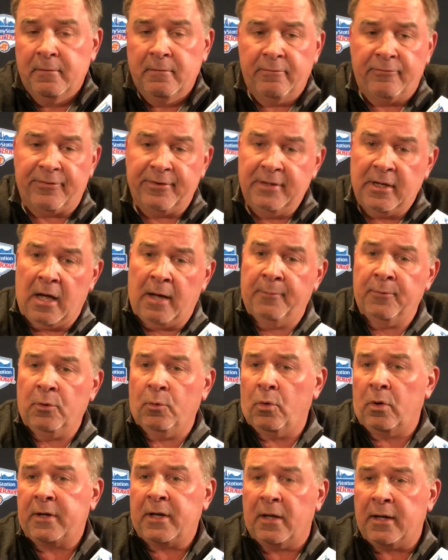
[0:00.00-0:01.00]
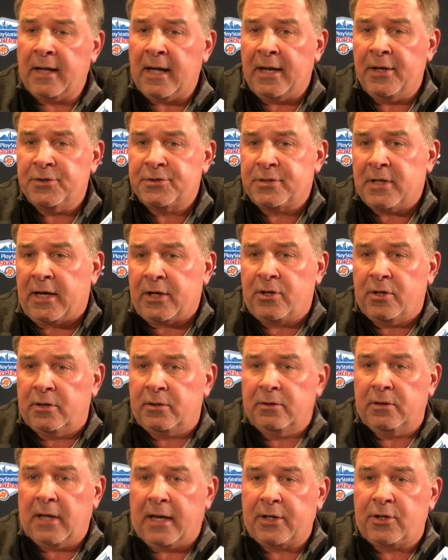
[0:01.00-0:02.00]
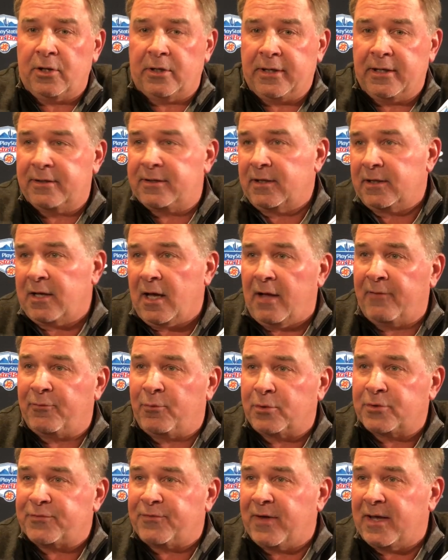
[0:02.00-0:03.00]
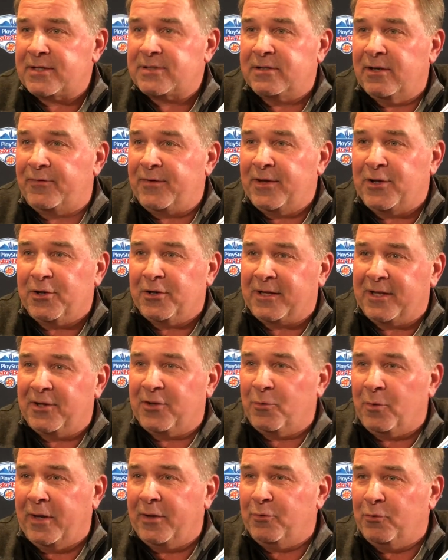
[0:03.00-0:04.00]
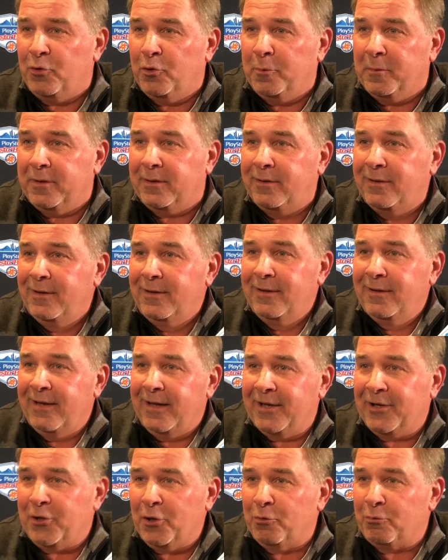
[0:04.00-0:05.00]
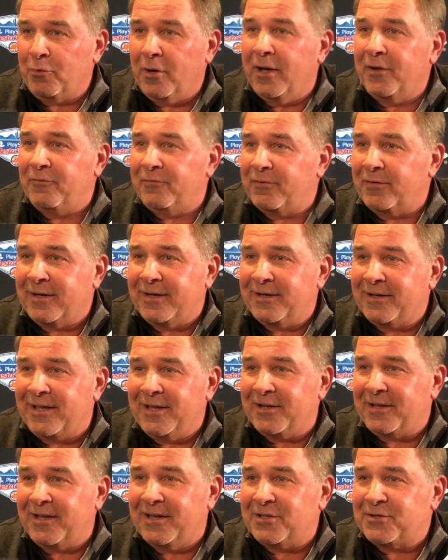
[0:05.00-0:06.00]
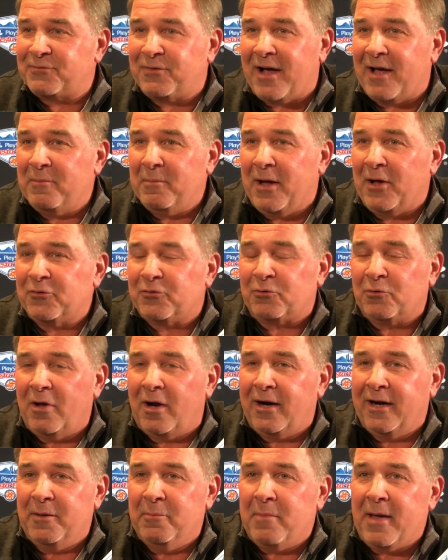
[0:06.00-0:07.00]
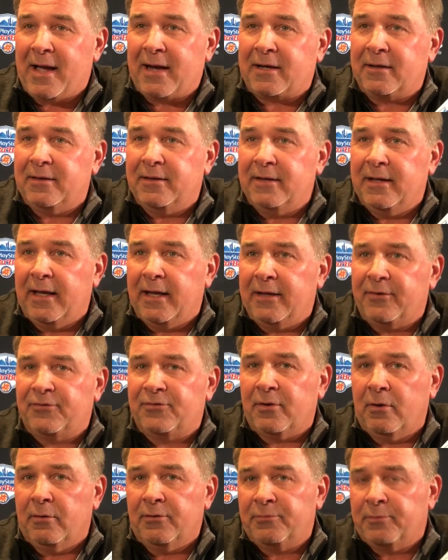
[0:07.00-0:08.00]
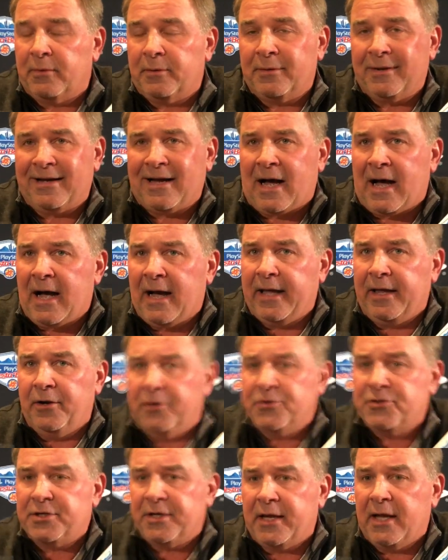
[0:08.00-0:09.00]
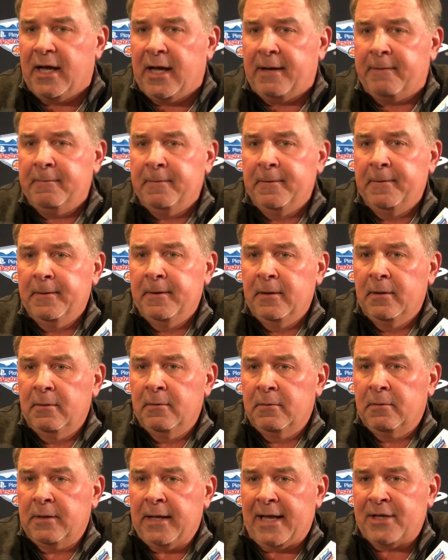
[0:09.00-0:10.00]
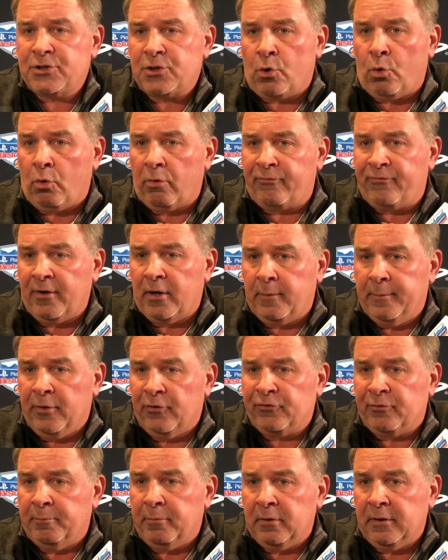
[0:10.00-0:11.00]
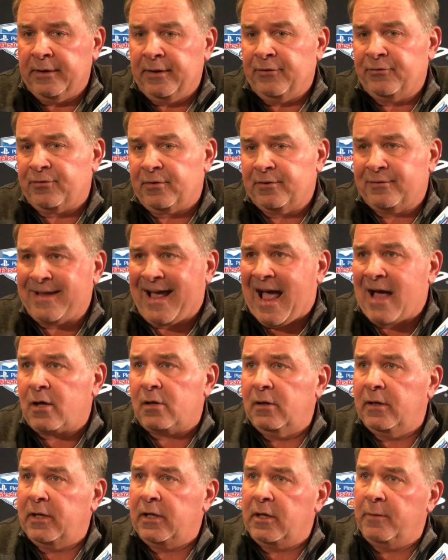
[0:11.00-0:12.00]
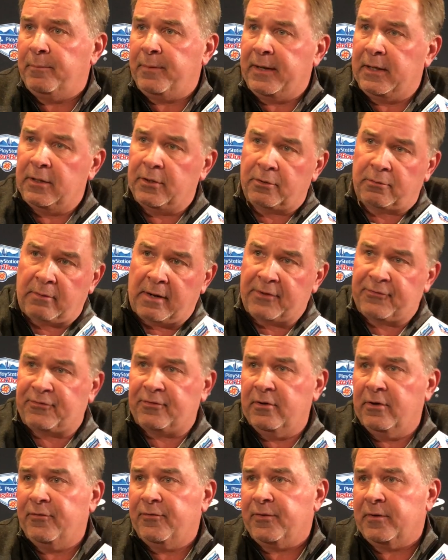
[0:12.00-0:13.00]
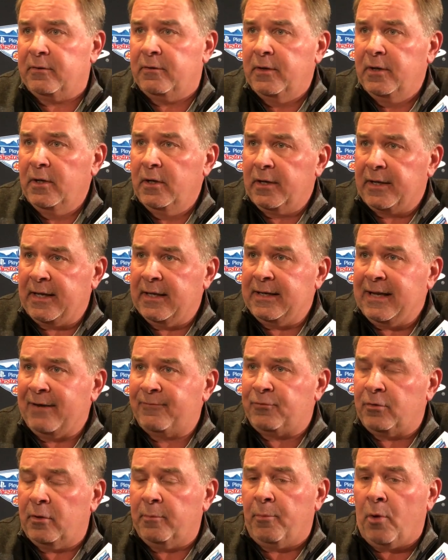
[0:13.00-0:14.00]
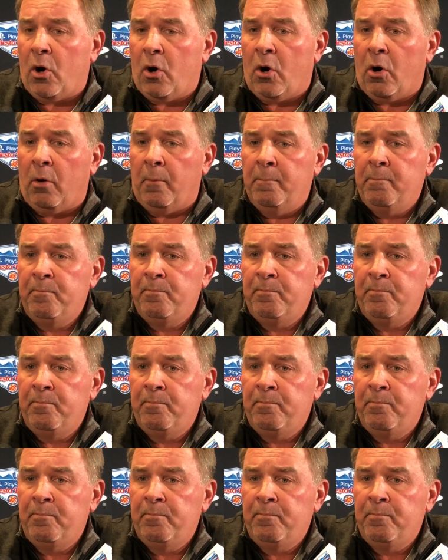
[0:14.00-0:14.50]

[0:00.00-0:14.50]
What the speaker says: phenomenal workout guy. I couldn't get to the golf course fast enough. He couldn't get in the weight room and go run and get his 5 miles of running in back in the day. So he's a high-energy guy, has core fundamentals and beliefs and tackling and being aggressive and getting after the ball.